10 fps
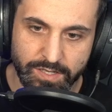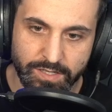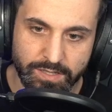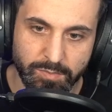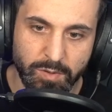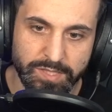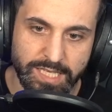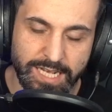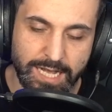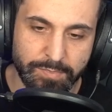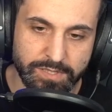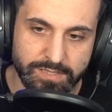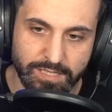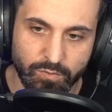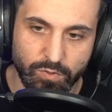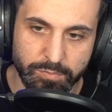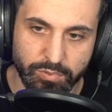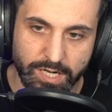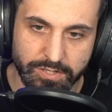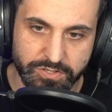The moment that happens, like, one
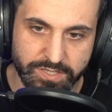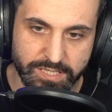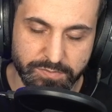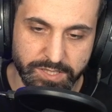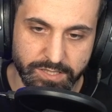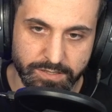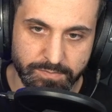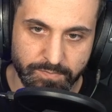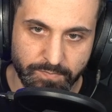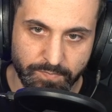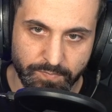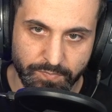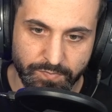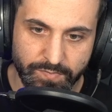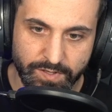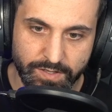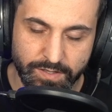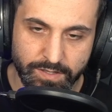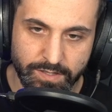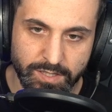Brock just gets me there.
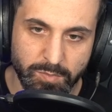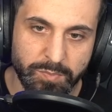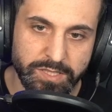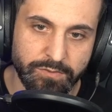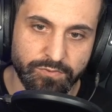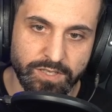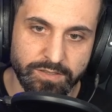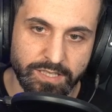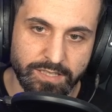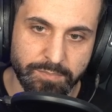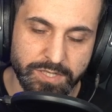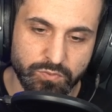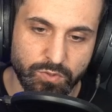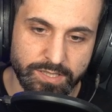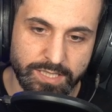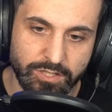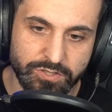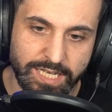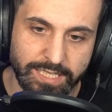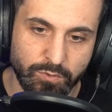The moment they flip, they miss 1
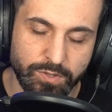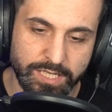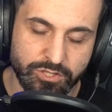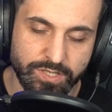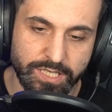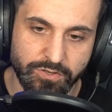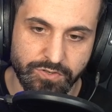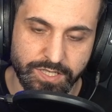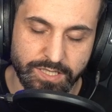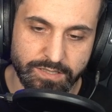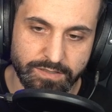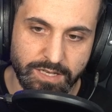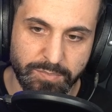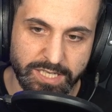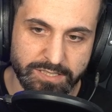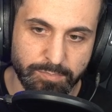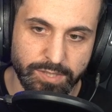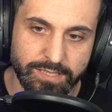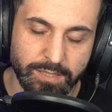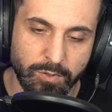tails, I get 1 extra energy. And because I
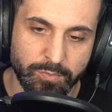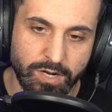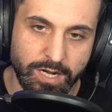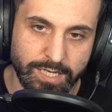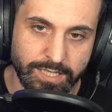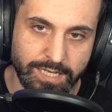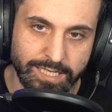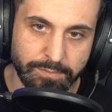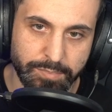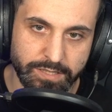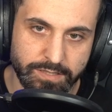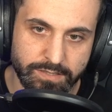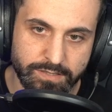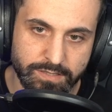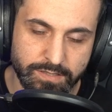play double Brock, I can beat this.